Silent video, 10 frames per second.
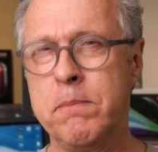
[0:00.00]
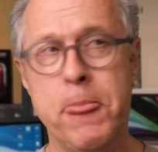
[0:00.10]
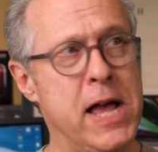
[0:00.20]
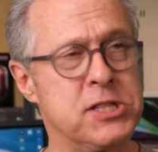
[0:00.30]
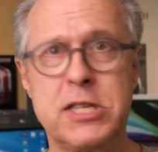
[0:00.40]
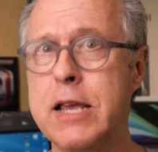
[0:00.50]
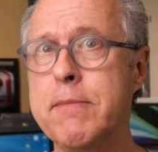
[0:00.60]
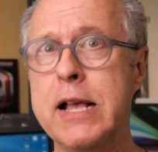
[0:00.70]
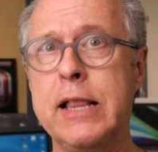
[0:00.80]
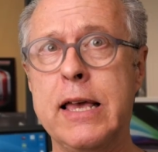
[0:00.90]
And
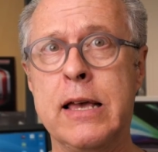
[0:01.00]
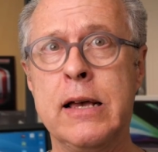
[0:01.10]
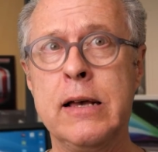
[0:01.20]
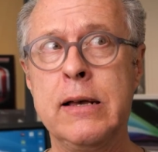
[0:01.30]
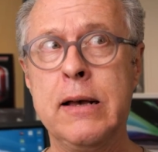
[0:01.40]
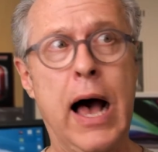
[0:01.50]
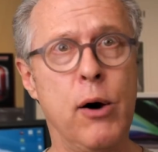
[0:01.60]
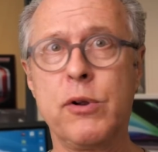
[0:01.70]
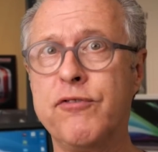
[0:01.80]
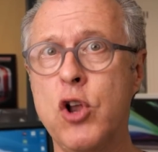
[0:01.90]
seemingly
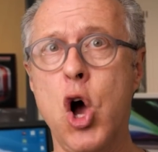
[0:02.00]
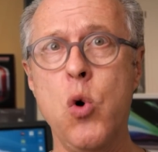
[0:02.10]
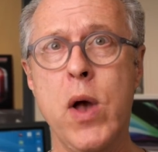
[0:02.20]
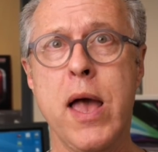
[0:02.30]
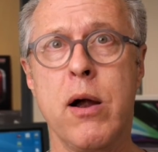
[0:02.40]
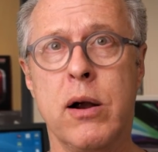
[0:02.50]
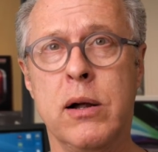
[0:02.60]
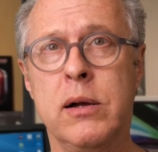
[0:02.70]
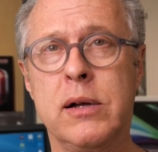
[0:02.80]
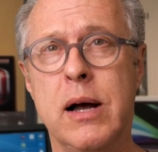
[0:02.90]
out of nowhere
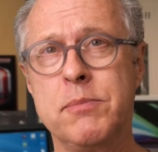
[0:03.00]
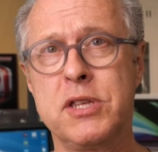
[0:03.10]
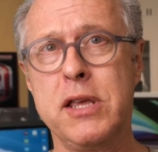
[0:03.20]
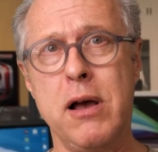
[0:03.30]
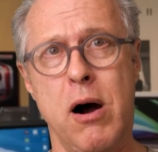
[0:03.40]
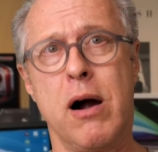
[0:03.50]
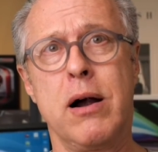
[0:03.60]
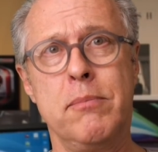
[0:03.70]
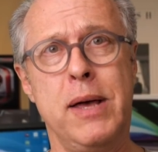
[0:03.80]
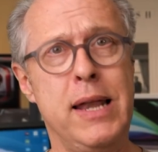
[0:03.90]
comes the
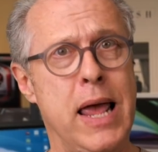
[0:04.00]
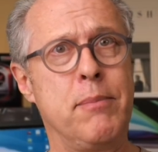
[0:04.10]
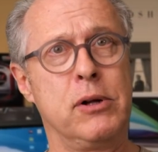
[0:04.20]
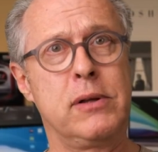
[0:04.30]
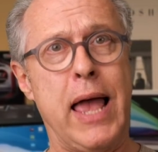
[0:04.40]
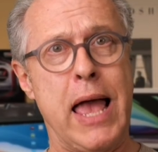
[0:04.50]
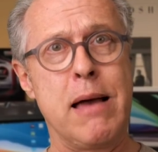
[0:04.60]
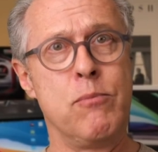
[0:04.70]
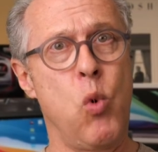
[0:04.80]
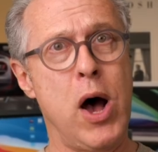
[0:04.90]
ARM-enabled
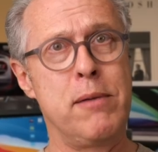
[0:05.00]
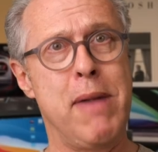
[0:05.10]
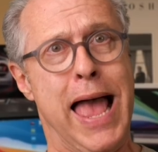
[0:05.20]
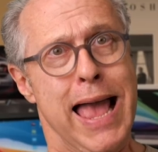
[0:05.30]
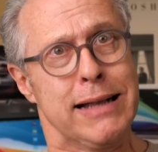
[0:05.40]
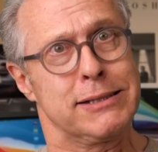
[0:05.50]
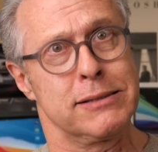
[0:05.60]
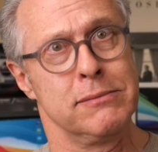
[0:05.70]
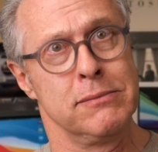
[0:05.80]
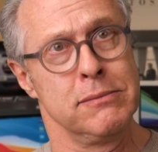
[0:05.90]
M1
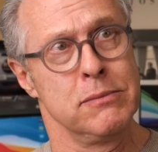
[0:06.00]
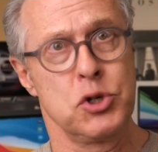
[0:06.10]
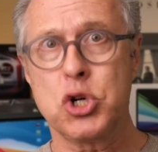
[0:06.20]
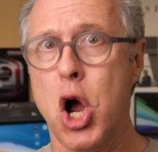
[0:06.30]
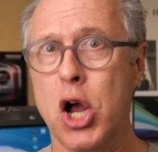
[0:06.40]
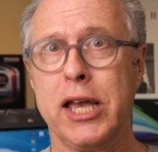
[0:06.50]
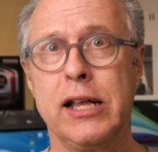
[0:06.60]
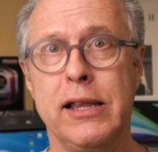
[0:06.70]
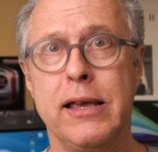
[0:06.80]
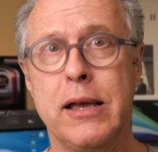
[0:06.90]
Max,
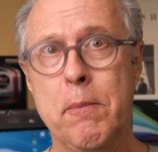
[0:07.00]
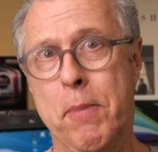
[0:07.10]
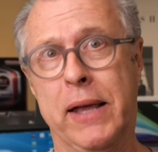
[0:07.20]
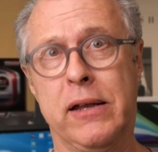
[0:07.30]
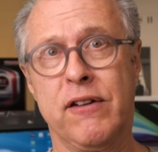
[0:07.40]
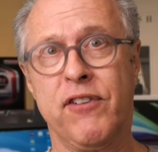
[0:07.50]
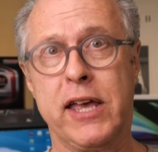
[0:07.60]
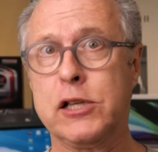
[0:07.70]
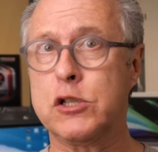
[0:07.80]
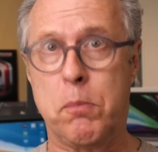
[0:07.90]
shockingly competitive
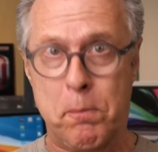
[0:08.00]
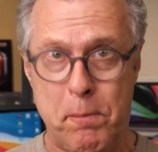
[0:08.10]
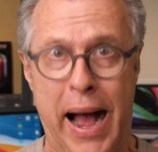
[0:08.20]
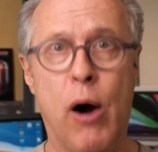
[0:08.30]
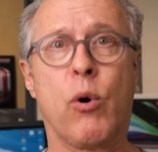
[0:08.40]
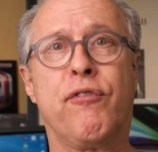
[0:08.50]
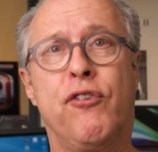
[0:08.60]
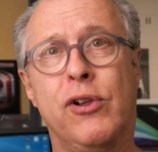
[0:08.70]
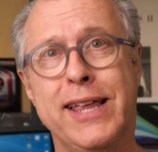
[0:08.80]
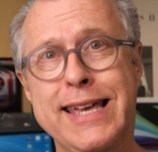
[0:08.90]
against
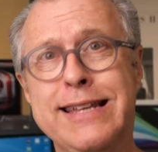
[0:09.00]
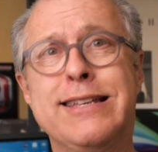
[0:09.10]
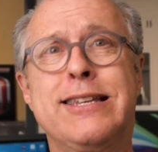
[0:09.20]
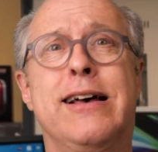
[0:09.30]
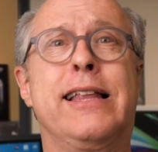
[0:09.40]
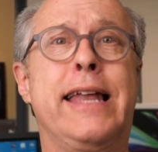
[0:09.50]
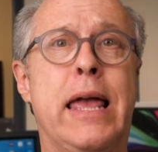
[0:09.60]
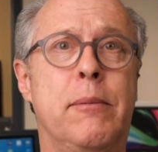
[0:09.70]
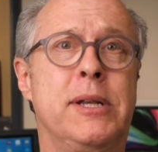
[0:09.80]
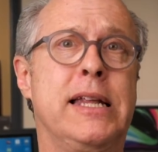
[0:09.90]
powerful Intel and
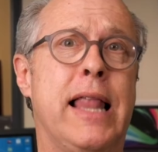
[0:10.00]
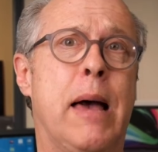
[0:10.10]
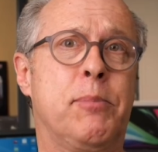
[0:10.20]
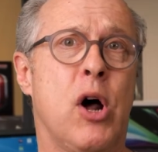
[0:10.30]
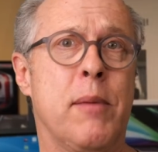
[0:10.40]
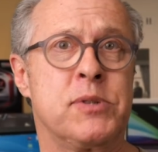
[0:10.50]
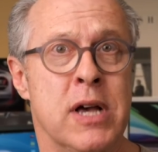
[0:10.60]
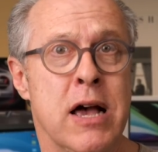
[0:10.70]
AMD laptops